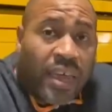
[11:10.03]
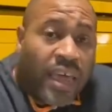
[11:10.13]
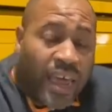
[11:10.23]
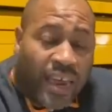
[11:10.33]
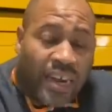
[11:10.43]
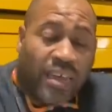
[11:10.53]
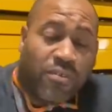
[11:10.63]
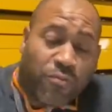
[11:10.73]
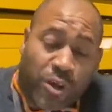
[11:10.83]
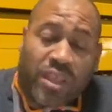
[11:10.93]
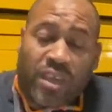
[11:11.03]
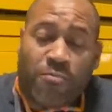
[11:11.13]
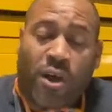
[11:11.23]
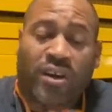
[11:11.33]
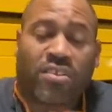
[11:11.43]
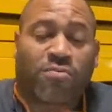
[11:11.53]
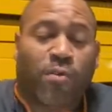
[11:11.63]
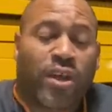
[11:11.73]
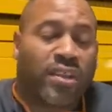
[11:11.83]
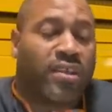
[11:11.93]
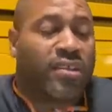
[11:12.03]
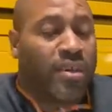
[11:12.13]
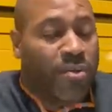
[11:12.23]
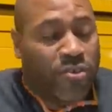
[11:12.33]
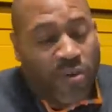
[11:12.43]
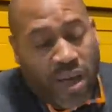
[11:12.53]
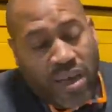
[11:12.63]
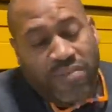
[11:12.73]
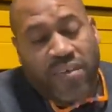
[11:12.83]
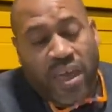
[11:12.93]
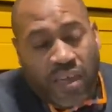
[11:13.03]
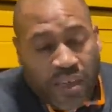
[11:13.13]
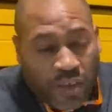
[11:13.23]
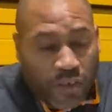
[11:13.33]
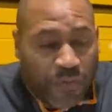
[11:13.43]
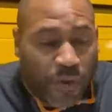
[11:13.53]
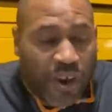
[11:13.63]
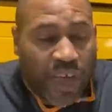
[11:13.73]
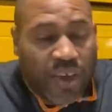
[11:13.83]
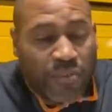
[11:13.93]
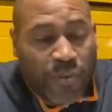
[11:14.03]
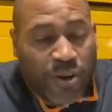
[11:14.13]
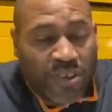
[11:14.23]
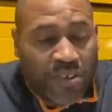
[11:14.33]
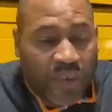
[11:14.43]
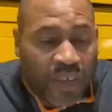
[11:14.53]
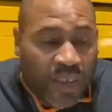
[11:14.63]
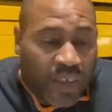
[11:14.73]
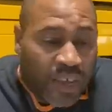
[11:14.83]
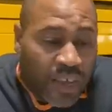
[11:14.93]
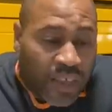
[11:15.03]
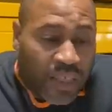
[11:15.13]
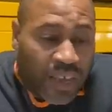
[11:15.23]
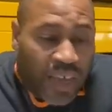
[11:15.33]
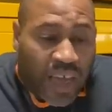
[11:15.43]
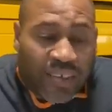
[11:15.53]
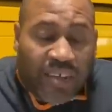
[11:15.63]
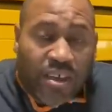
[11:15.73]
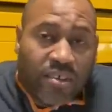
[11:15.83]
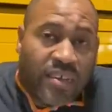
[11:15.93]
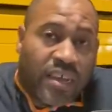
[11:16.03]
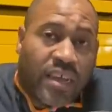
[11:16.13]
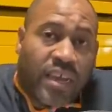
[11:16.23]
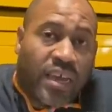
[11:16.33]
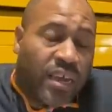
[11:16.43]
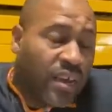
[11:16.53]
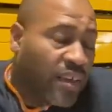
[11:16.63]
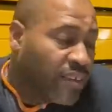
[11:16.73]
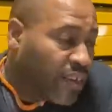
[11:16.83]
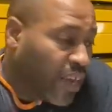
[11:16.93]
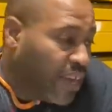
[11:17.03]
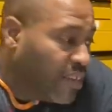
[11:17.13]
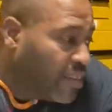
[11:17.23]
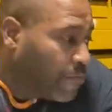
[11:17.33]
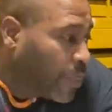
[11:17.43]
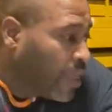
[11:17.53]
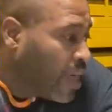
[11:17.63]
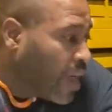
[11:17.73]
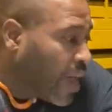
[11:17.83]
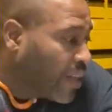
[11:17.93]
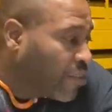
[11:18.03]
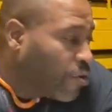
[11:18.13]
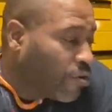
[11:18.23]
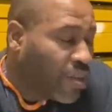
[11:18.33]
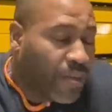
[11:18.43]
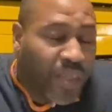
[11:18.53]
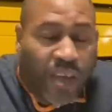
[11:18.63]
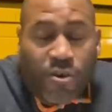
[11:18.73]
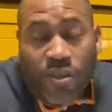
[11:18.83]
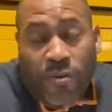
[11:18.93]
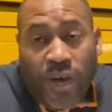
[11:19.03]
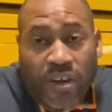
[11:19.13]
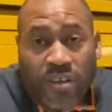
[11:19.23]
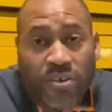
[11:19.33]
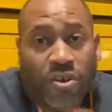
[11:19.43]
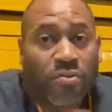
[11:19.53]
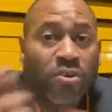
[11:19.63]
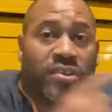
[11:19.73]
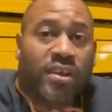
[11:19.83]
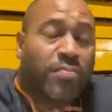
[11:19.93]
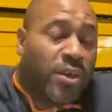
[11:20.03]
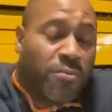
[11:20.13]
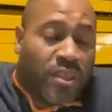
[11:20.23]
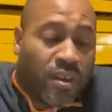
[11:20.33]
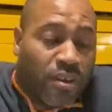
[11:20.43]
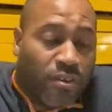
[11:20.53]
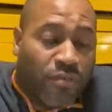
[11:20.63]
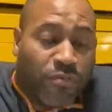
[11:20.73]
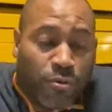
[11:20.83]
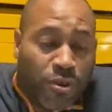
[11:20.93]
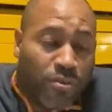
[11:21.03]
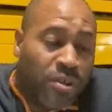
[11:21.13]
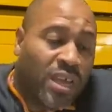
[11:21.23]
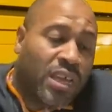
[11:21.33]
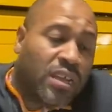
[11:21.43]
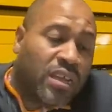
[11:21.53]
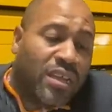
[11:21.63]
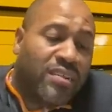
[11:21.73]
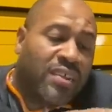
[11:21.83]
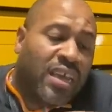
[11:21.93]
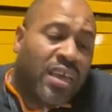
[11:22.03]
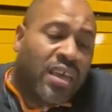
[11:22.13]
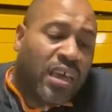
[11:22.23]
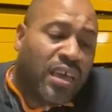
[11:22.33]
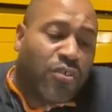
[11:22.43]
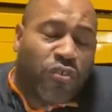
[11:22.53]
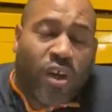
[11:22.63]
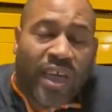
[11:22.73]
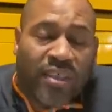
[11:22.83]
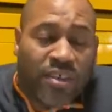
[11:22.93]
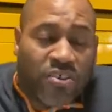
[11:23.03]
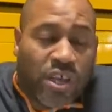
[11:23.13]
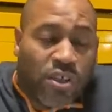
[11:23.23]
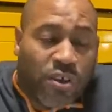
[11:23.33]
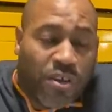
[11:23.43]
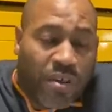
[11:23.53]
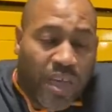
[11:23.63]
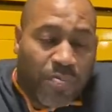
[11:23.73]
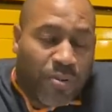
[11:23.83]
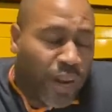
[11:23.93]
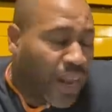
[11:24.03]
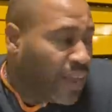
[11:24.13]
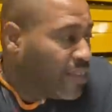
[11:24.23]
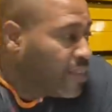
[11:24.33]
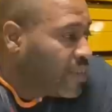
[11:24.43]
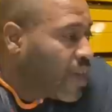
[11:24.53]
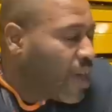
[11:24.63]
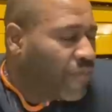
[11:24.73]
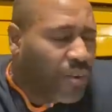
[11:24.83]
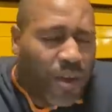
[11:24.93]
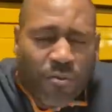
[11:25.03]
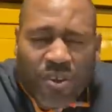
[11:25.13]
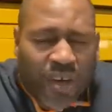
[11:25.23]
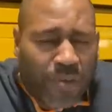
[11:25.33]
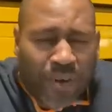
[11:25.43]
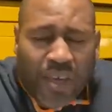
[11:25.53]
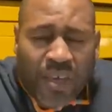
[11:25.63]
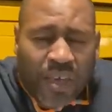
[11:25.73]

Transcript: and he really wanted to run the DB Drive Euphoria Xperts, the XLs, in his lids. I told him the only way to do it was going to be with the new Voodoo lids. He tried the JL Audio 8.8s, I forget which company,